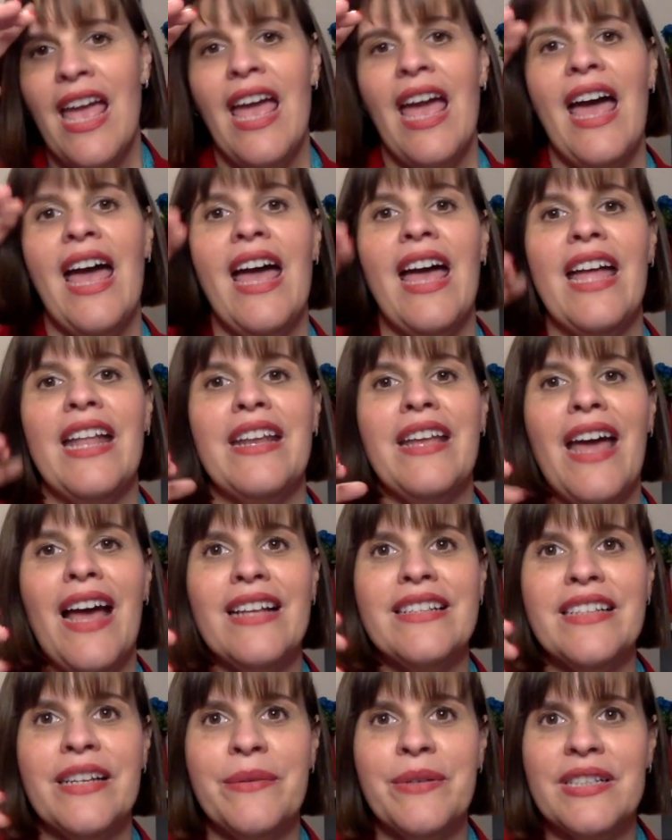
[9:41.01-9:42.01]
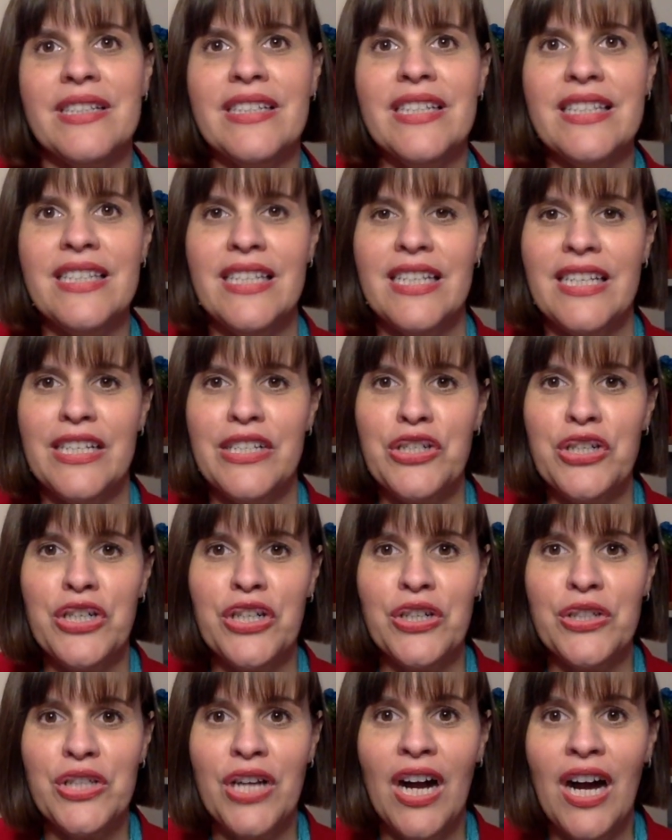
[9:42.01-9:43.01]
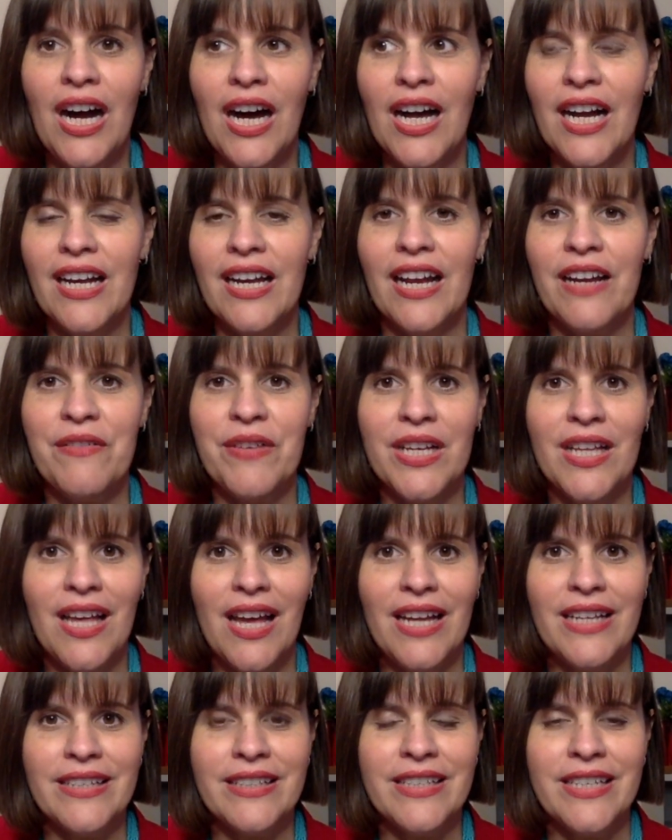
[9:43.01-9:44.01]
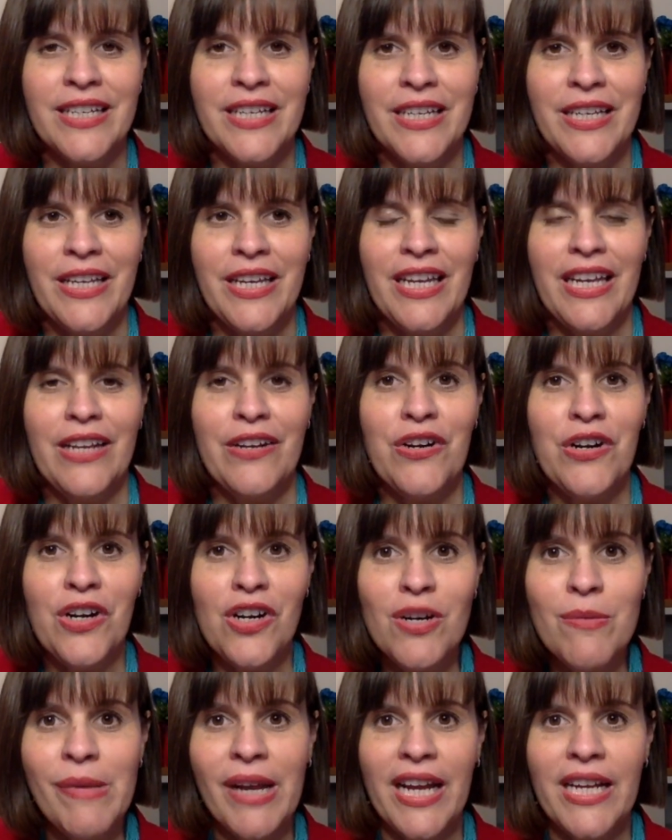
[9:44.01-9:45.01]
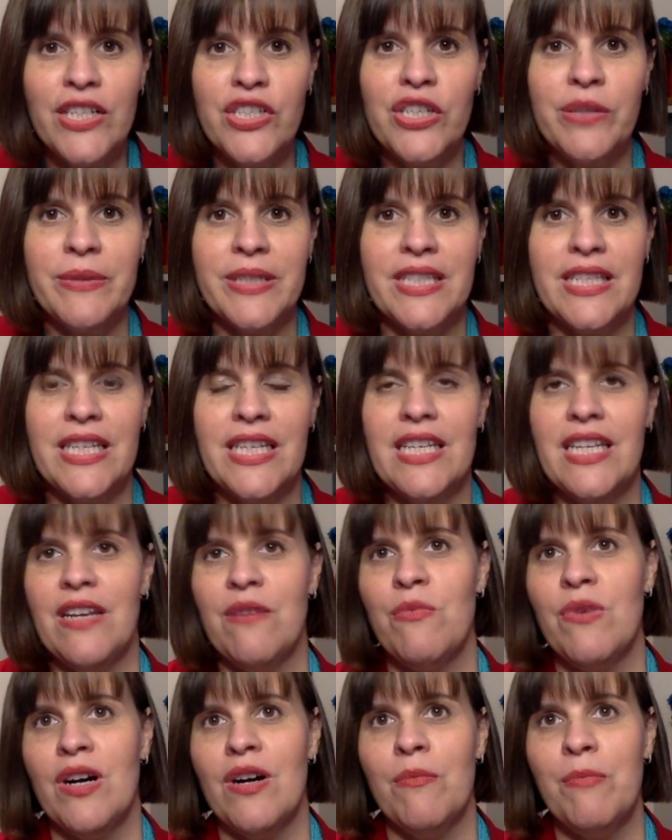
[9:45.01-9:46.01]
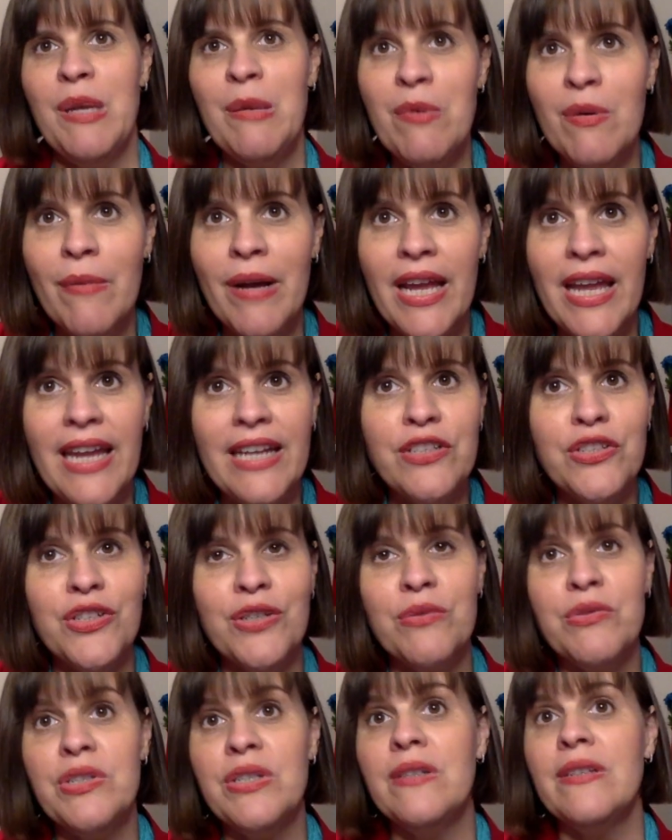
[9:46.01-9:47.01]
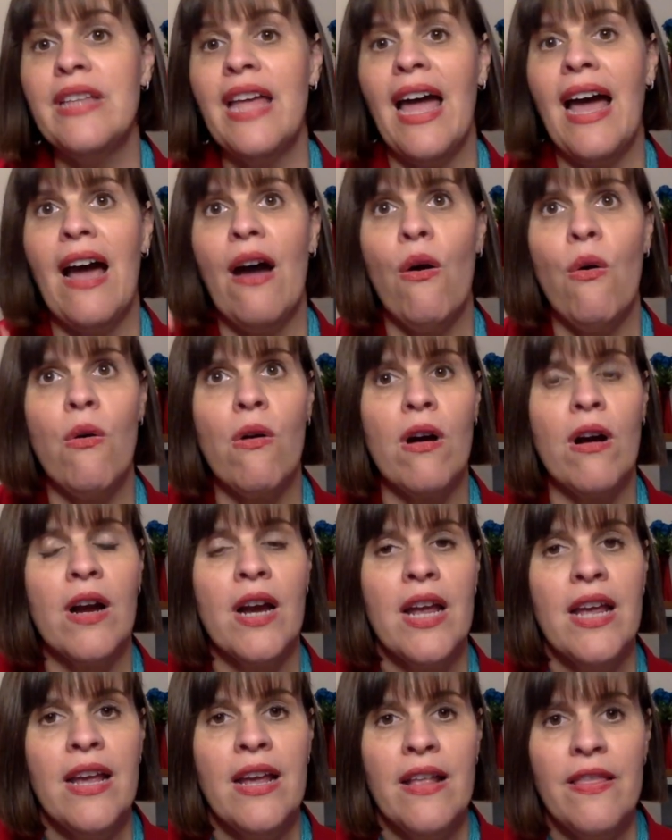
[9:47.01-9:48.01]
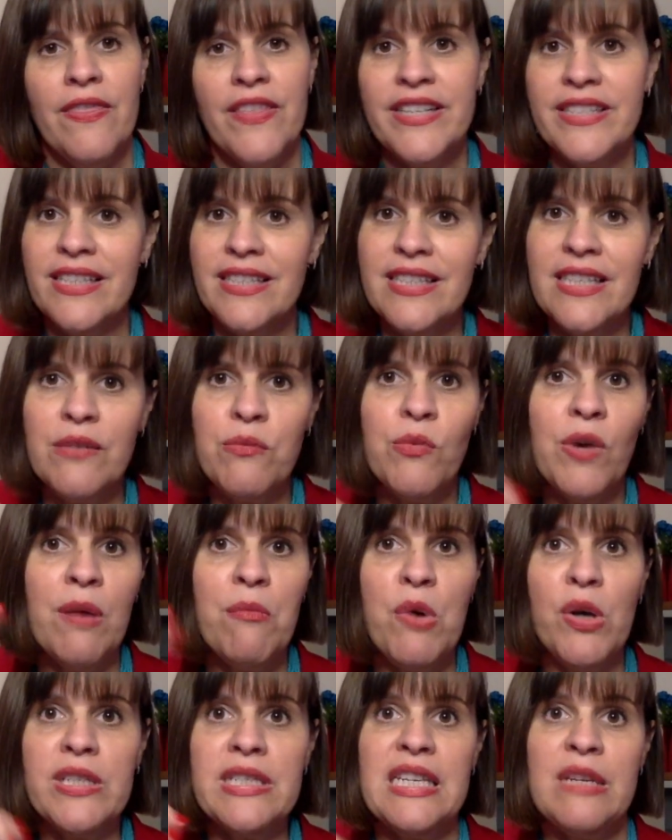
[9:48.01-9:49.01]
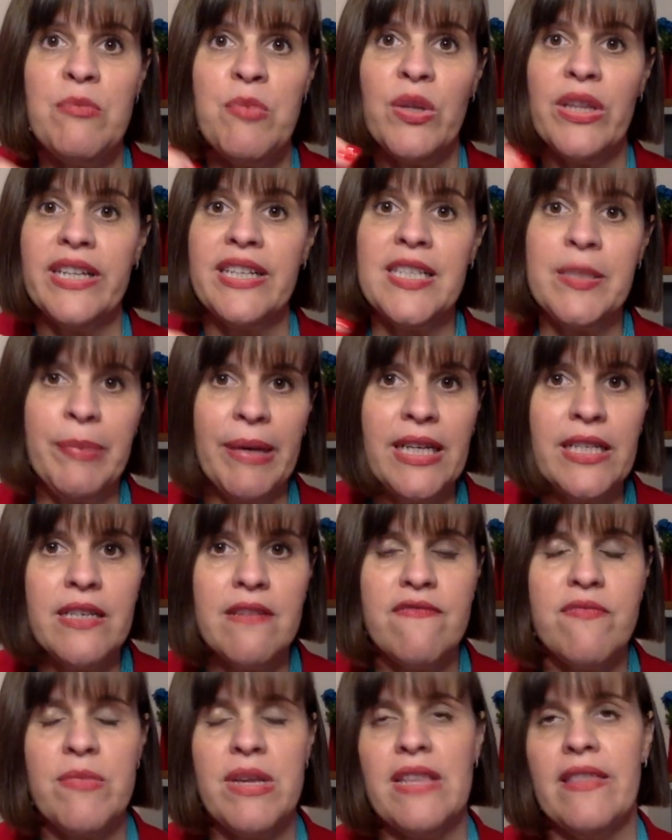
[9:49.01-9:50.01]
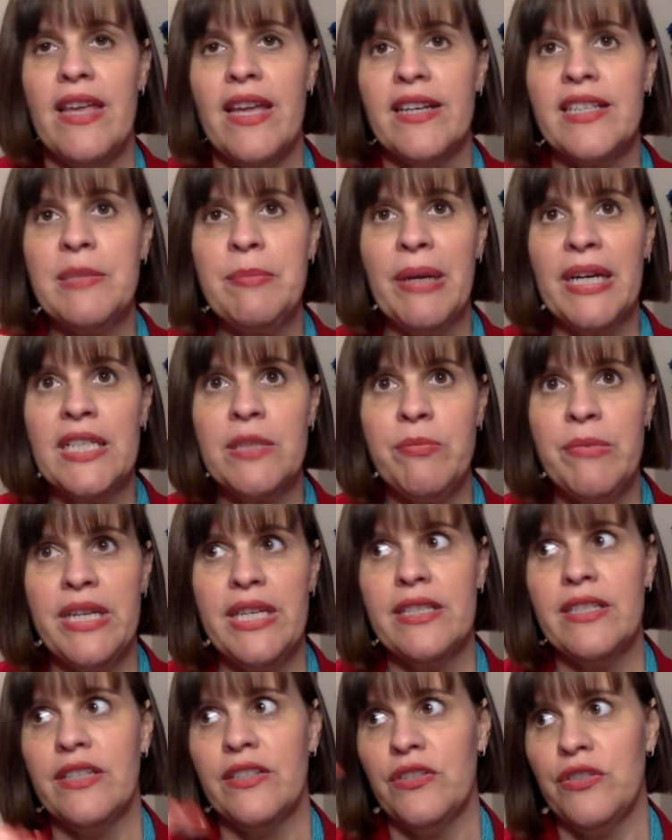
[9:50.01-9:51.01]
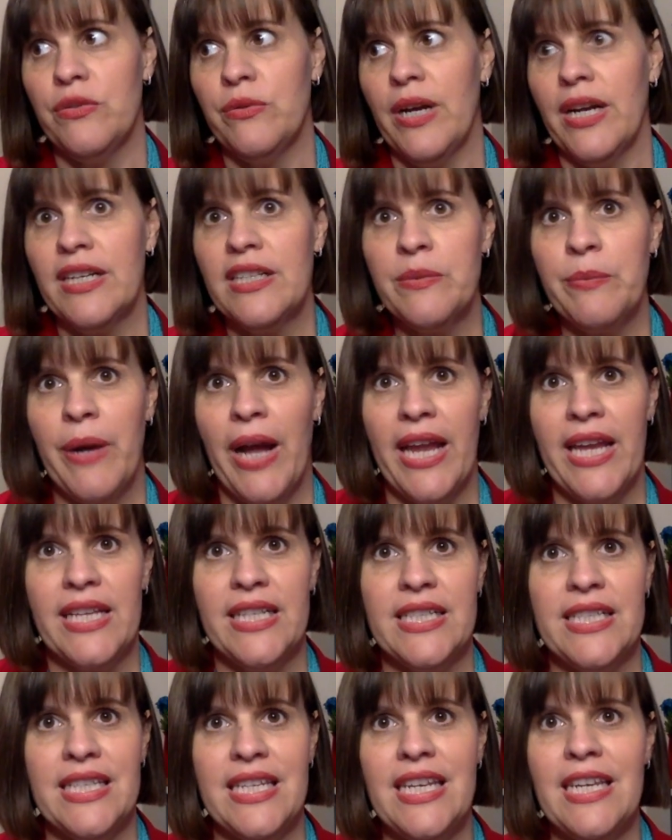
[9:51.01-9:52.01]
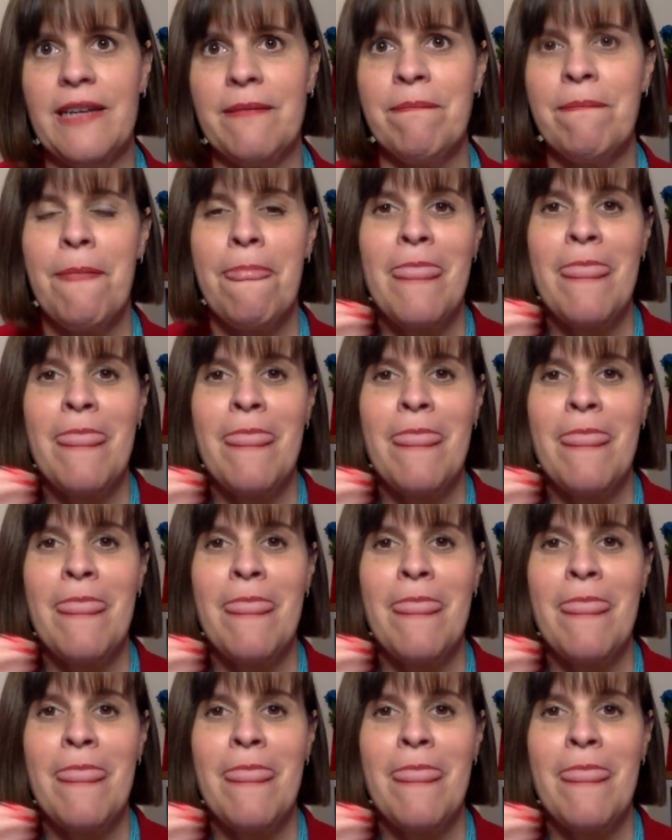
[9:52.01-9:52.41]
And as I was listening to her talk, I realized in her mind, she was thinking, well, people my age don't do that, or this isn't what most people expect of me. They expect me to do X, Y, and Z.